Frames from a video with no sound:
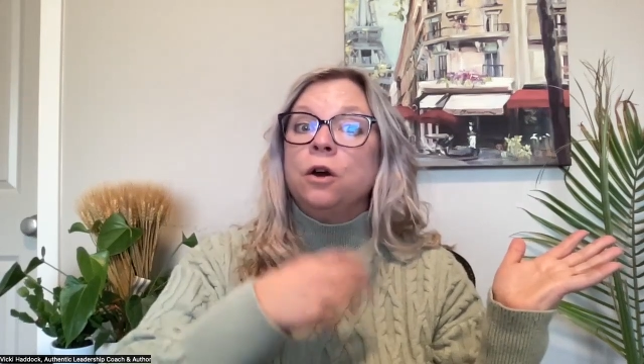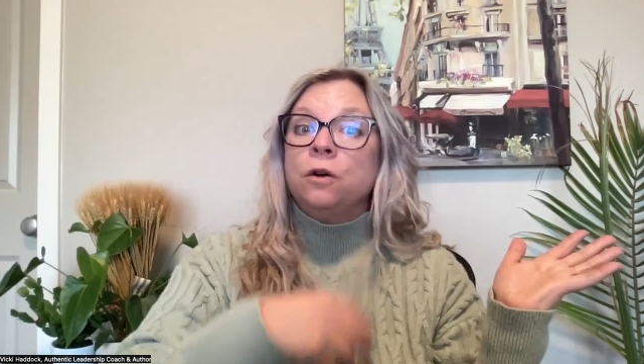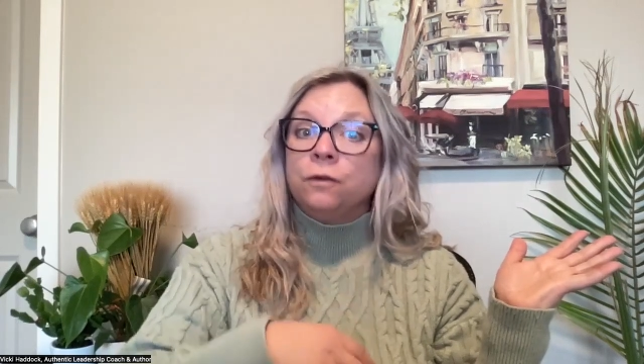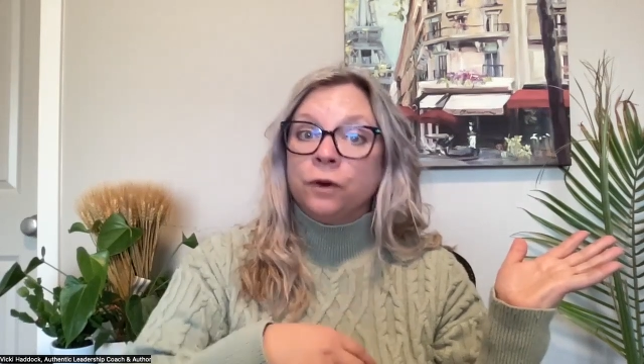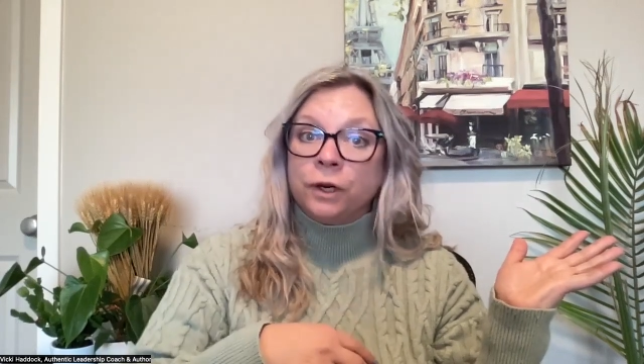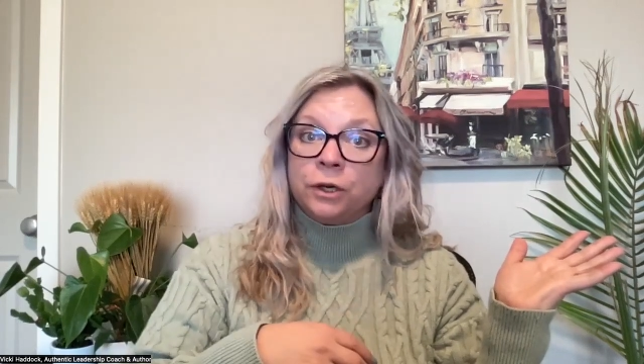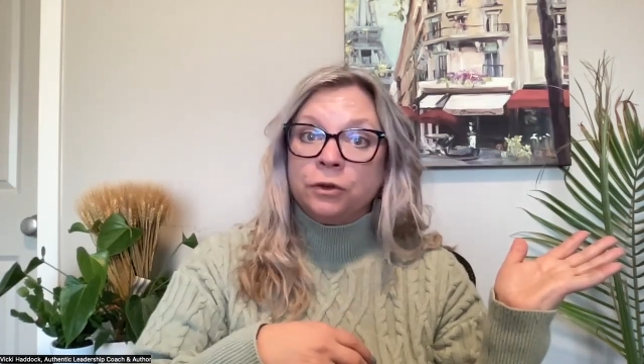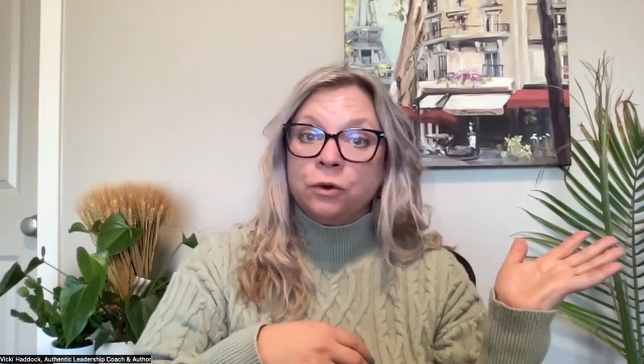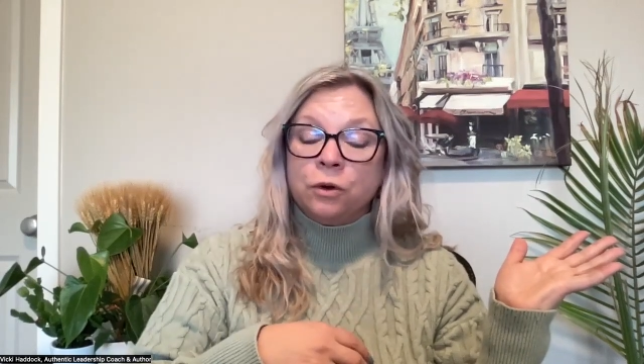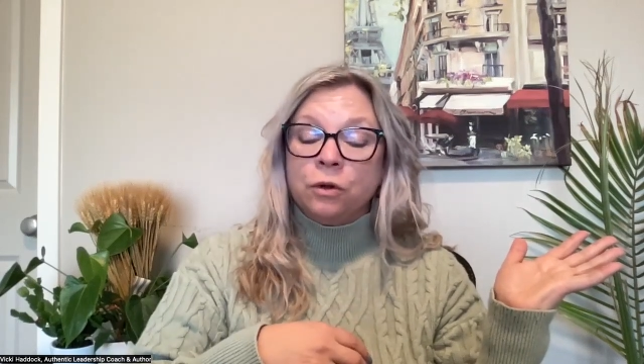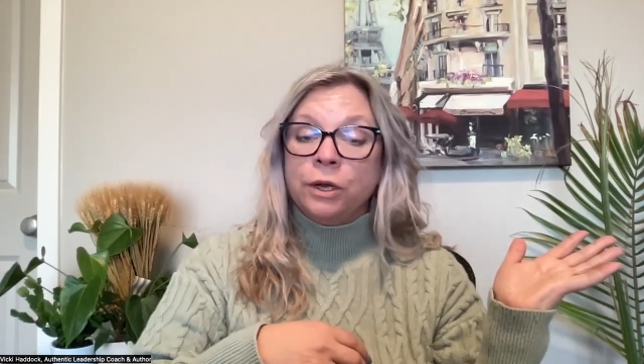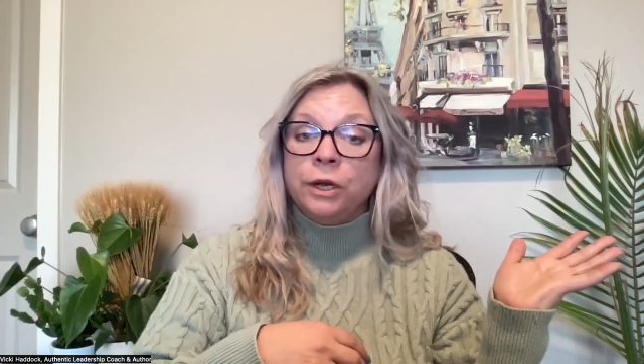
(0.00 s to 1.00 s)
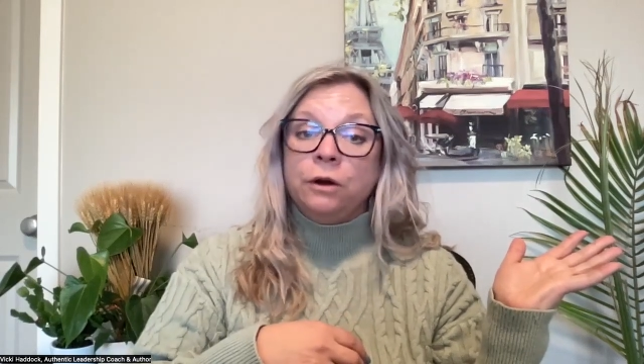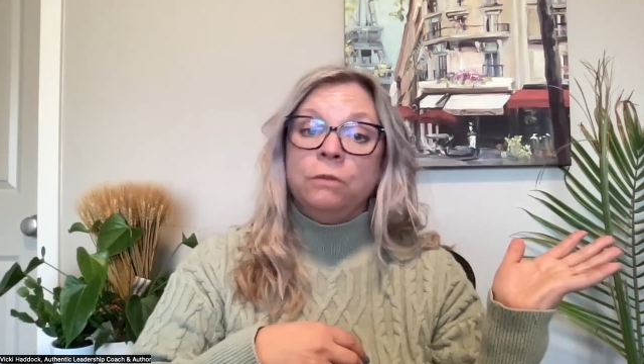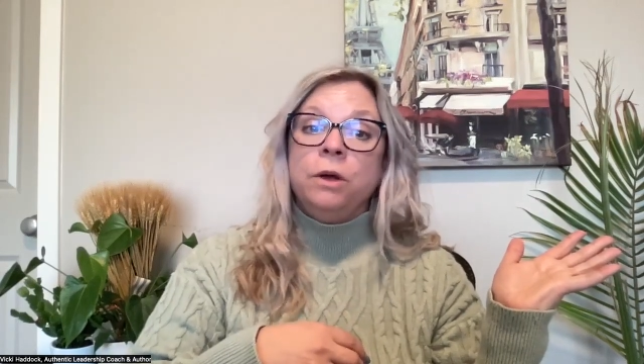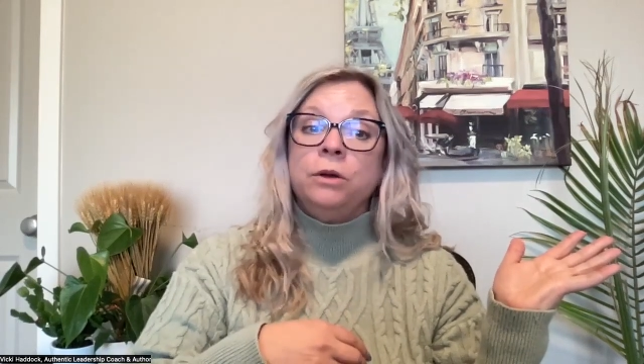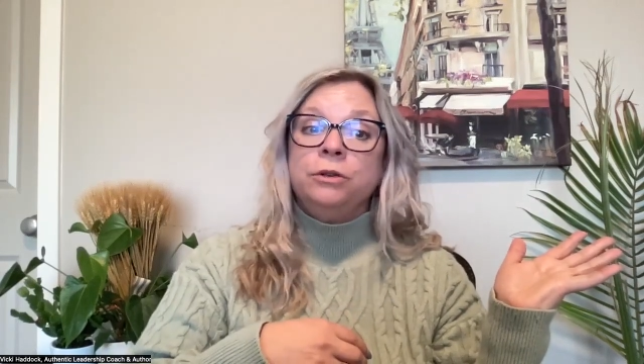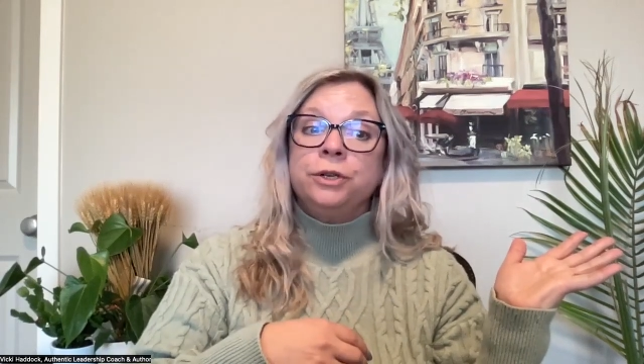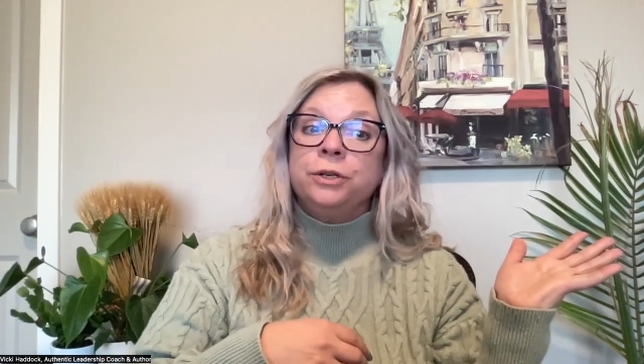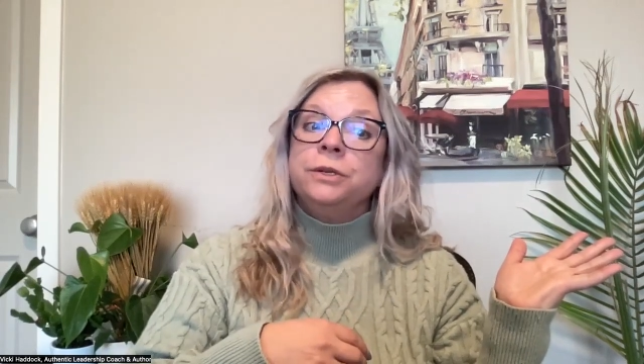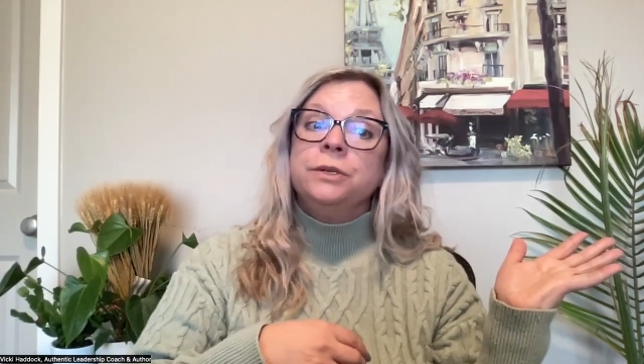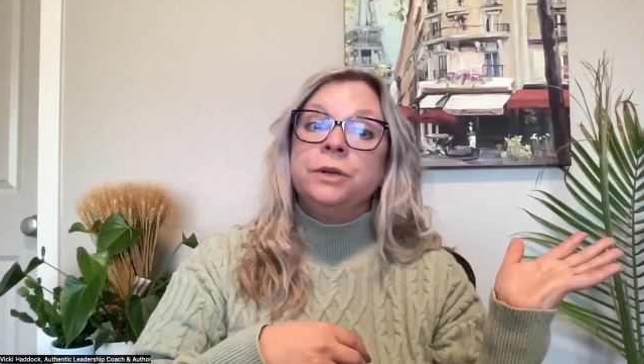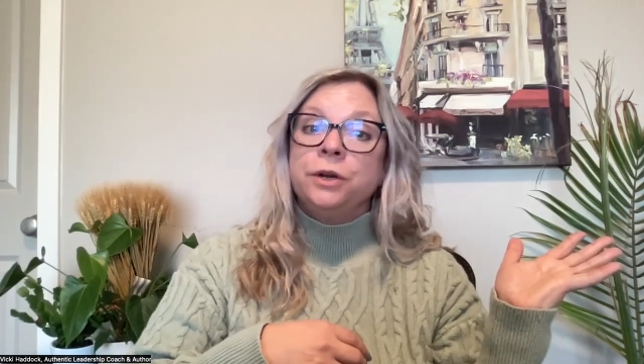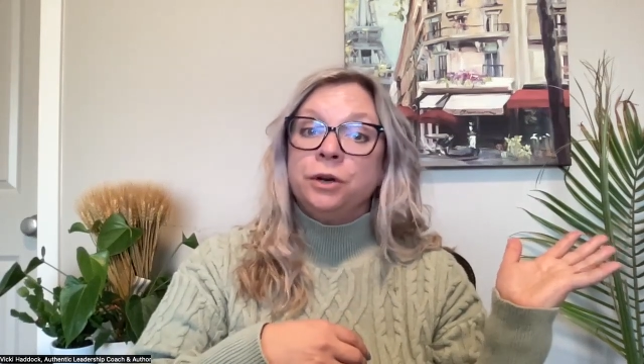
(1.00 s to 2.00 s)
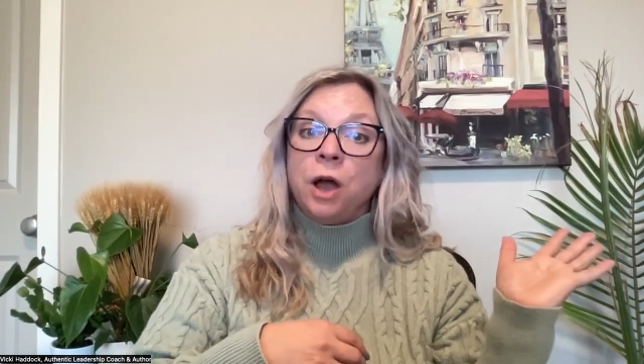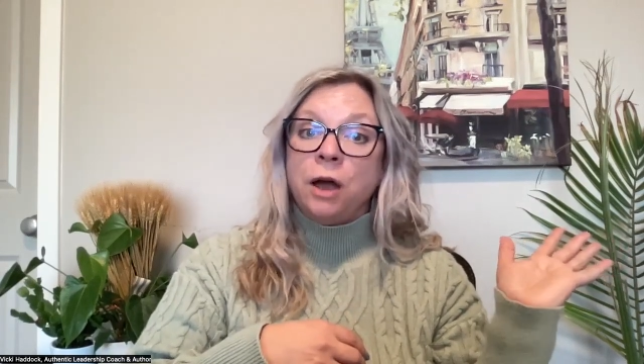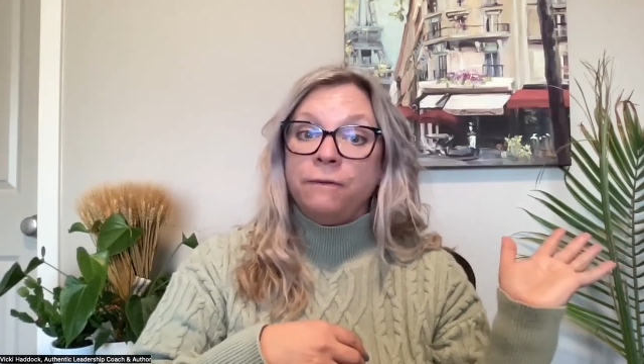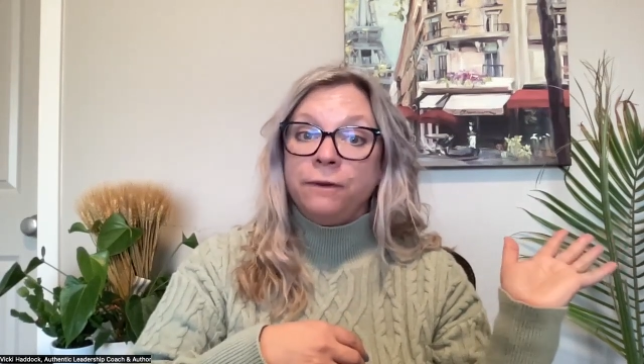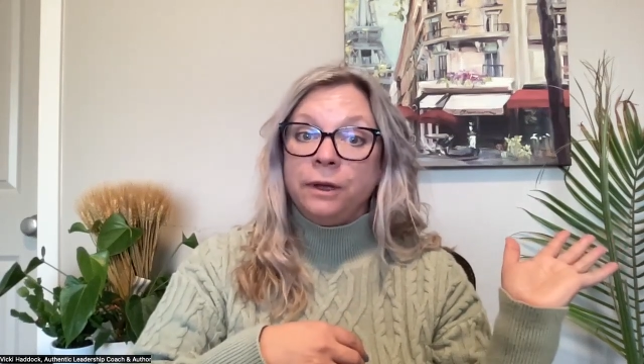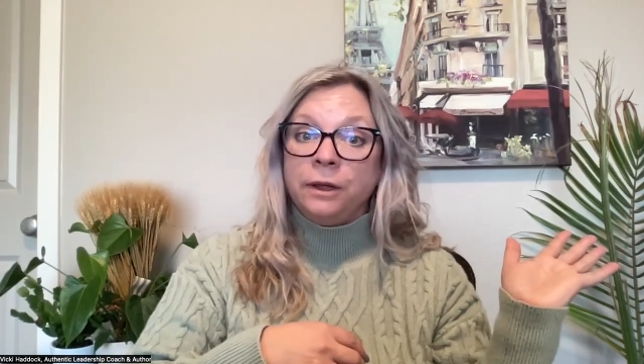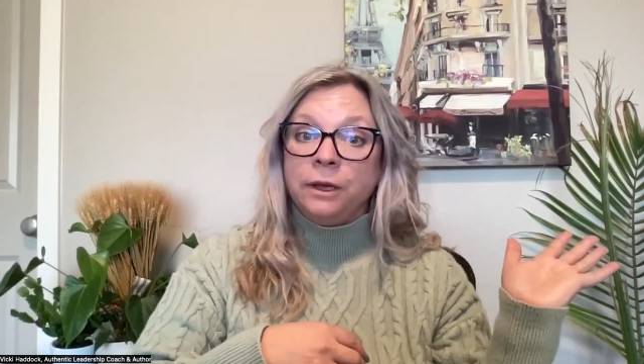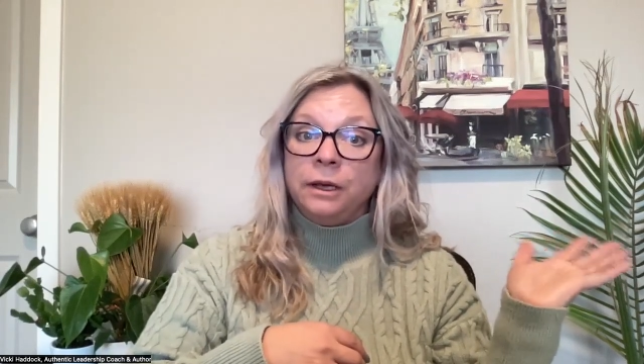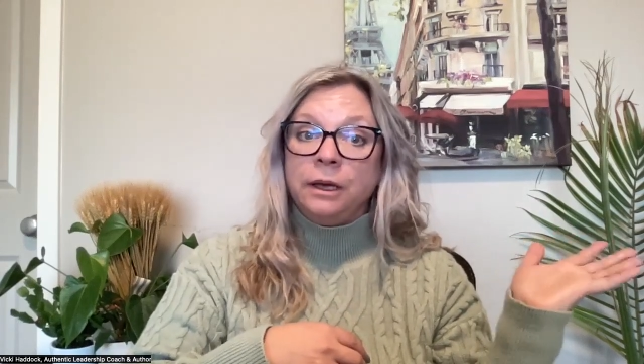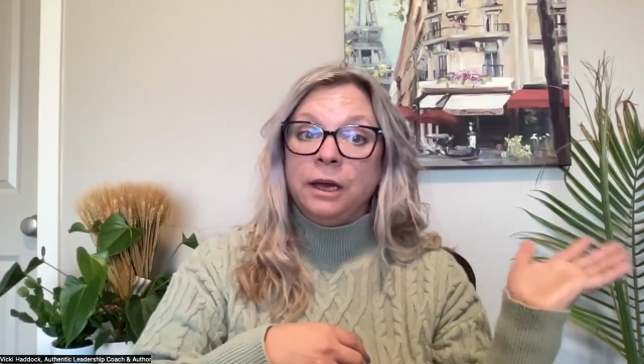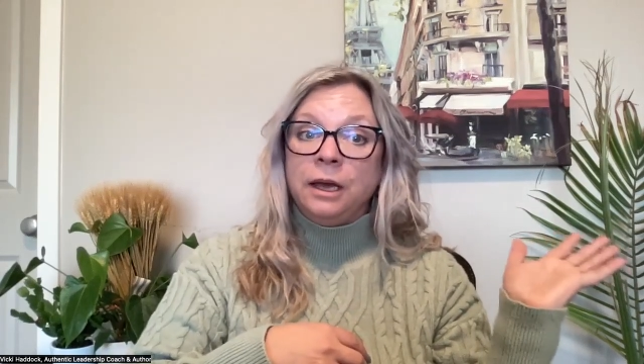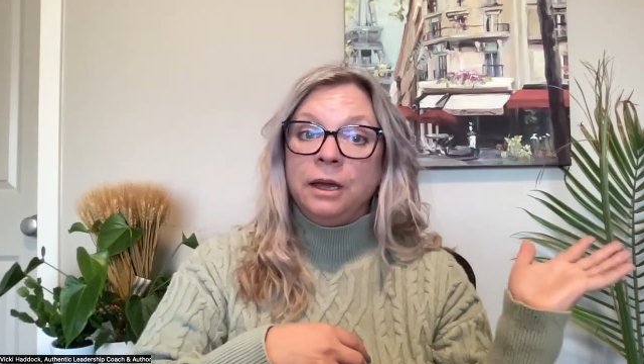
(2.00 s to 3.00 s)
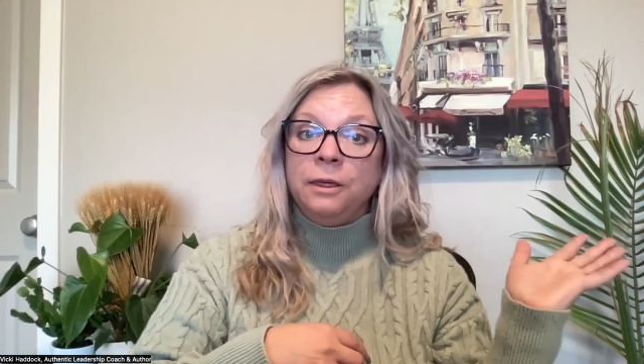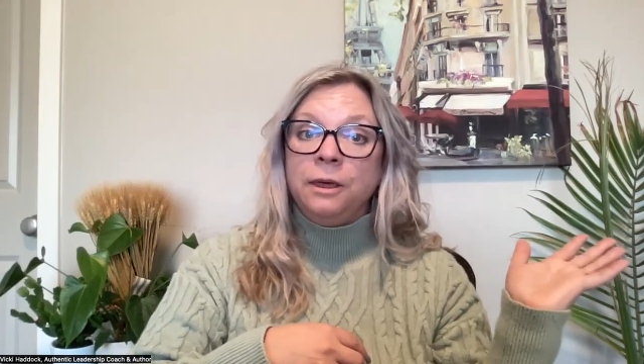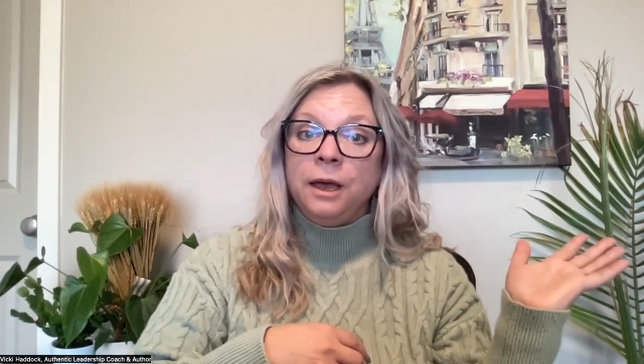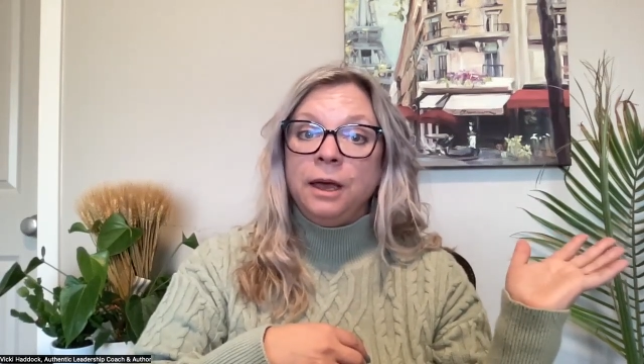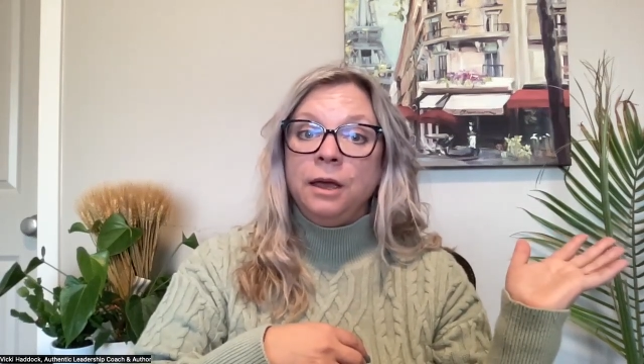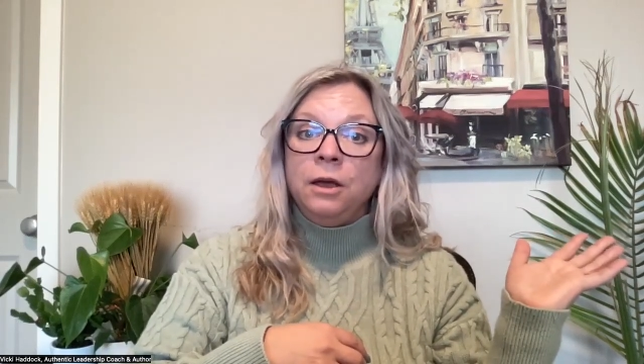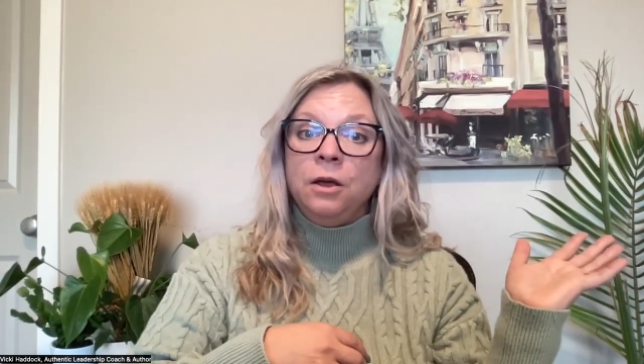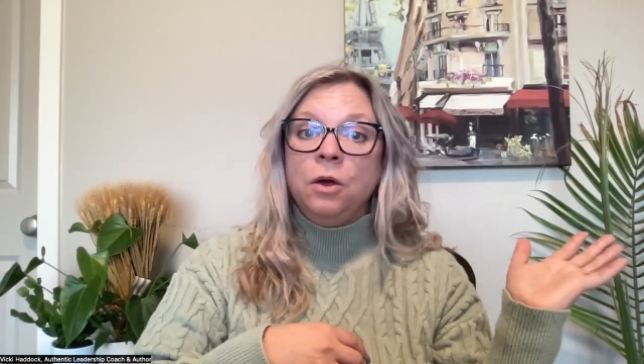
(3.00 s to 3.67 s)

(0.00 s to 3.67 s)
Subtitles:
over controlling your emotions so you're not feeling anything?